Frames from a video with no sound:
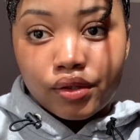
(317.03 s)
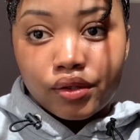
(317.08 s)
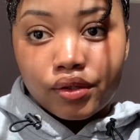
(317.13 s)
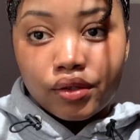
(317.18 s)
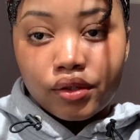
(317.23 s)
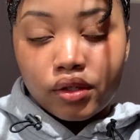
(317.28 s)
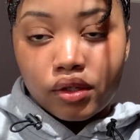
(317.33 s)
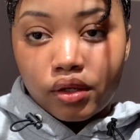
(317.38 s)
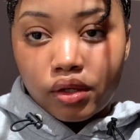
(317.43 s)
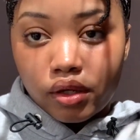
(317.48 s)

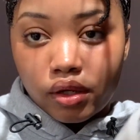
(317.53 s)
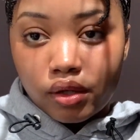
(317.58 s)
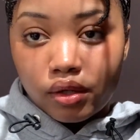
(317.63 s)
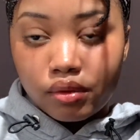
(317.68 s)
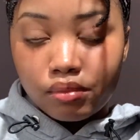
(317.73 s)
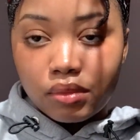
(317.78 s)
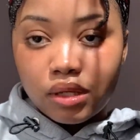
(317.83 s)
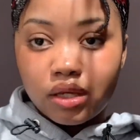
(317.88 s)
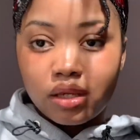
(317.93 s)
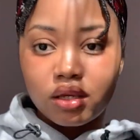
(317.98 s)
Okay,
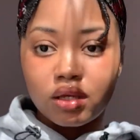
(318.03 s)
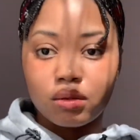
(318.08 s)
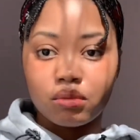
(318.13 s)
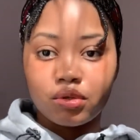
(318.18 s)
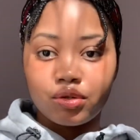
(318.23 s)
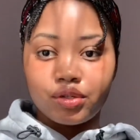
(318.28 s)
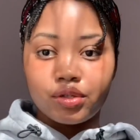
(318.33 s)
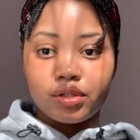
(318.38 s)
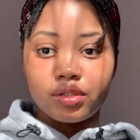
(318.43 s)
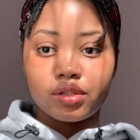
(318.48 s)
my
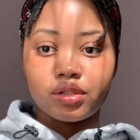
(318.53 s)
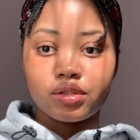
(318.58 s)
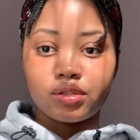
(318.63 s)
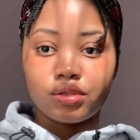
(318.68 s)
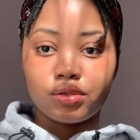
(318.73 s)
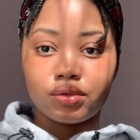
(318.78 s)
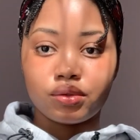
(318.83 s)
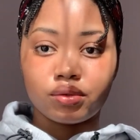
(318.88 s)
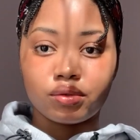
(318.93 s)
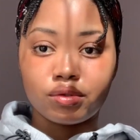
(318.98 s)
camera is,
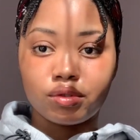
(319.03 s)
you know,